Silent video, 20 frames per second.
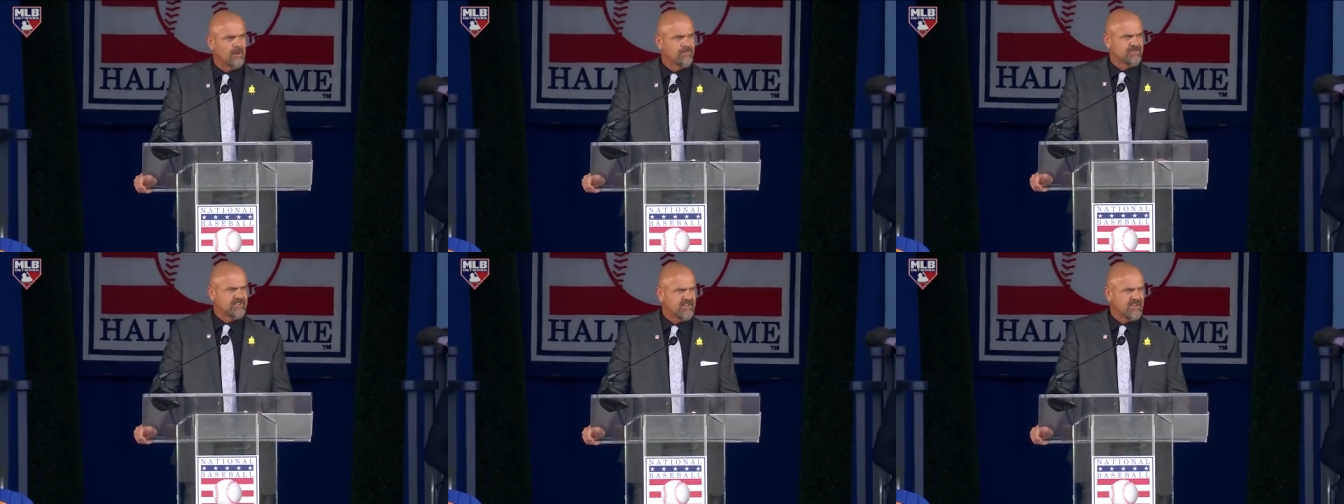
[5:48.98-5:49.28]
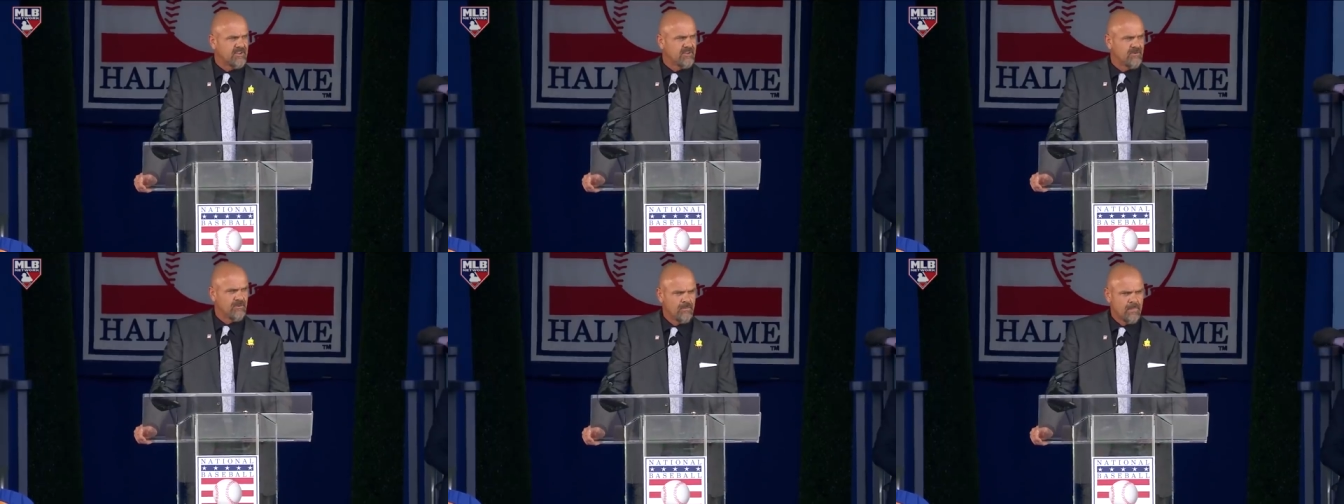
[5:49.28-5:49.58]

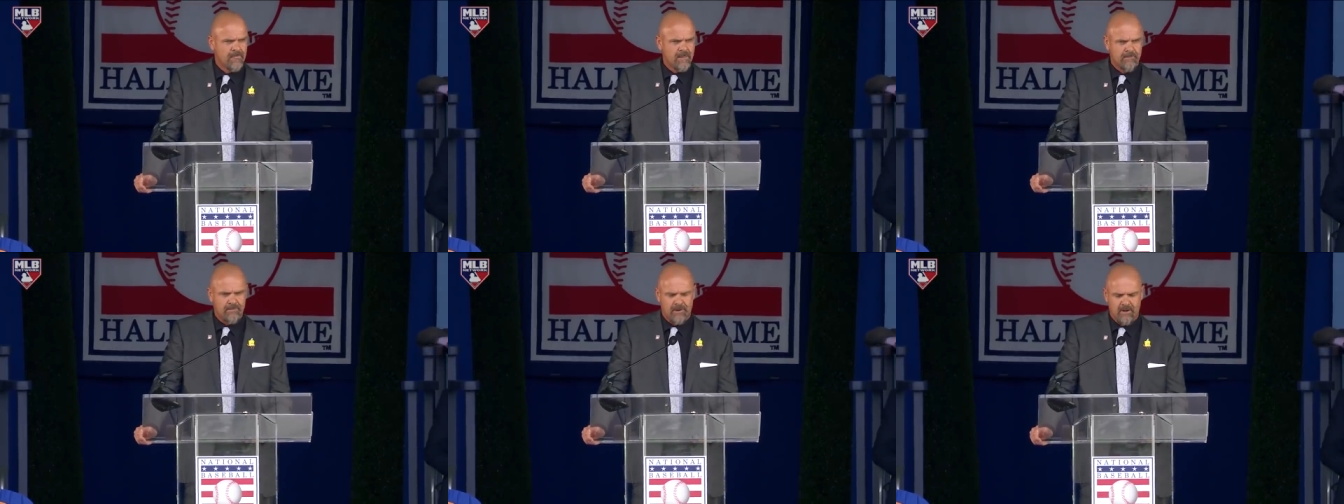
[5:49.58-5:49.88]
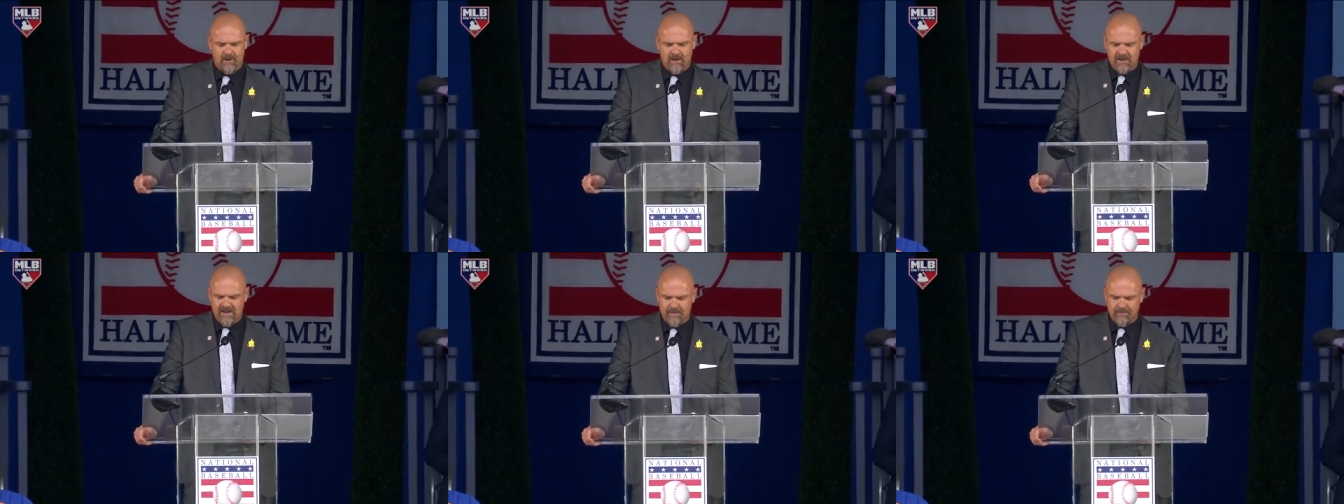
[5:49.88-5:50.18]
Upstell,
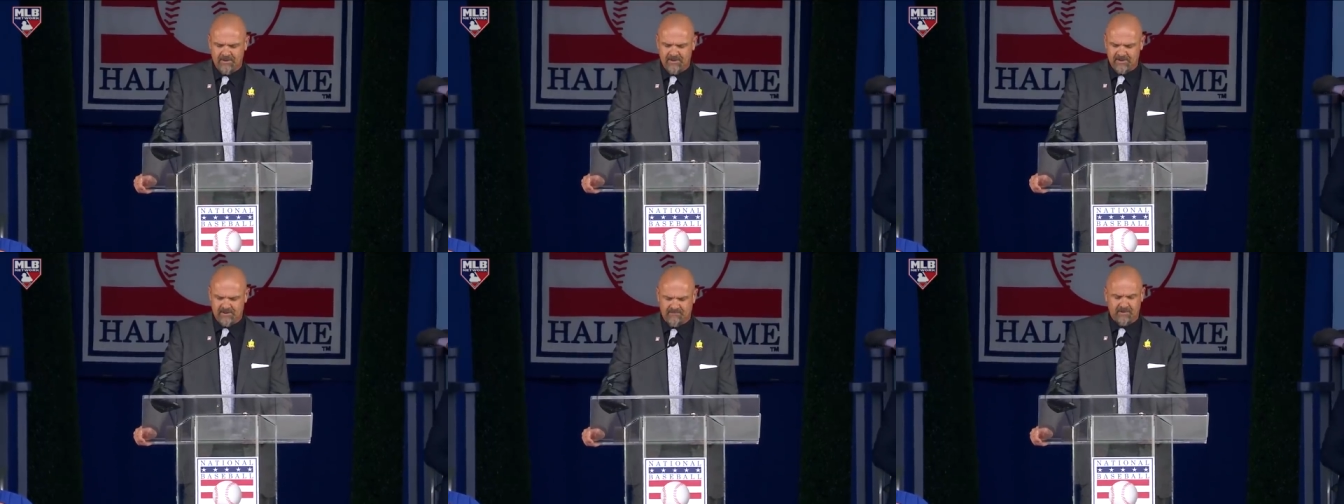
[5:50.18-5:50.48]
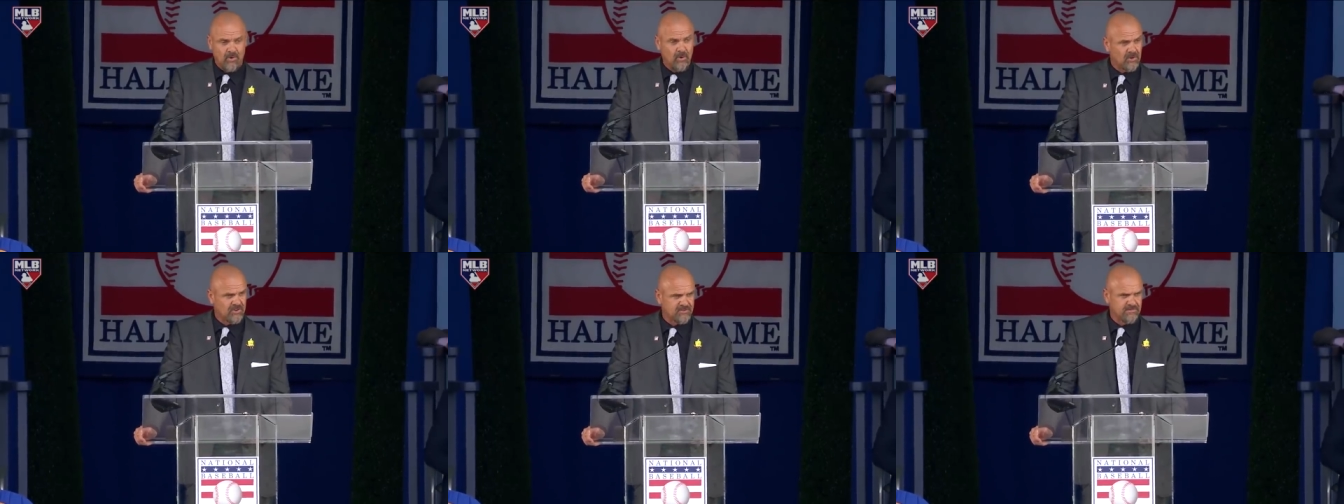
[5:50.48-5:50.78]
Paul Hamlin, and
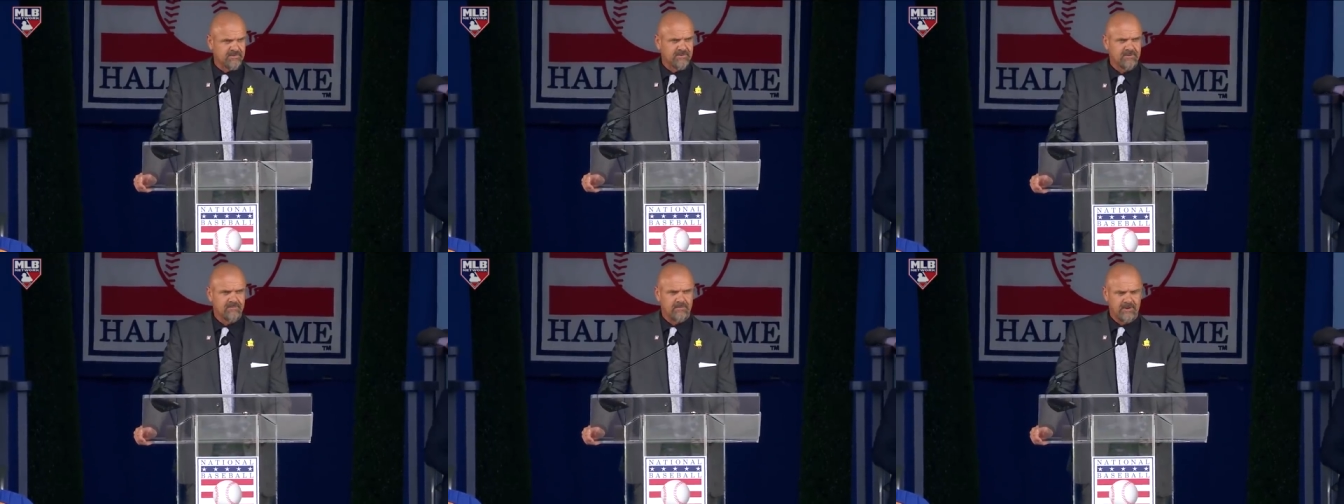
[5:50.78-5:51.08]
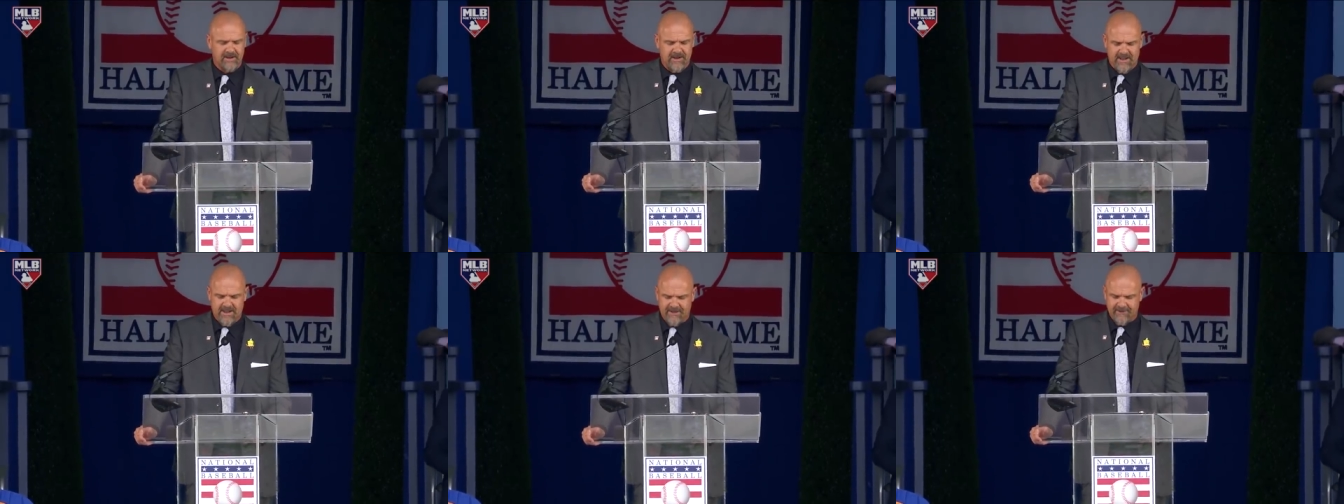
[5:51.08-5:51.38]
of course,
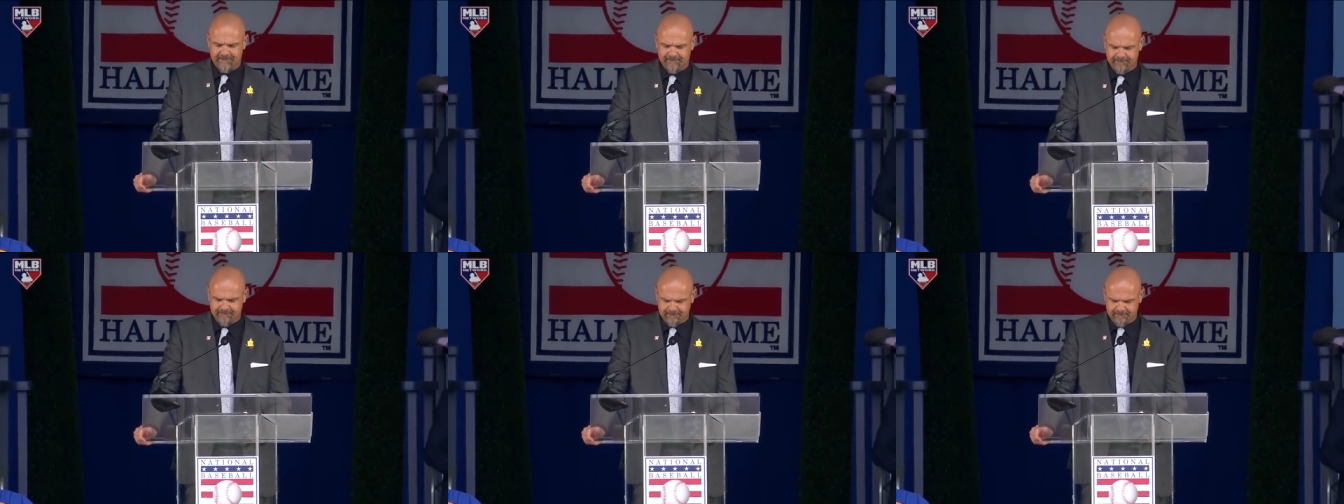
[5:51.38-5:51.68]
my dad.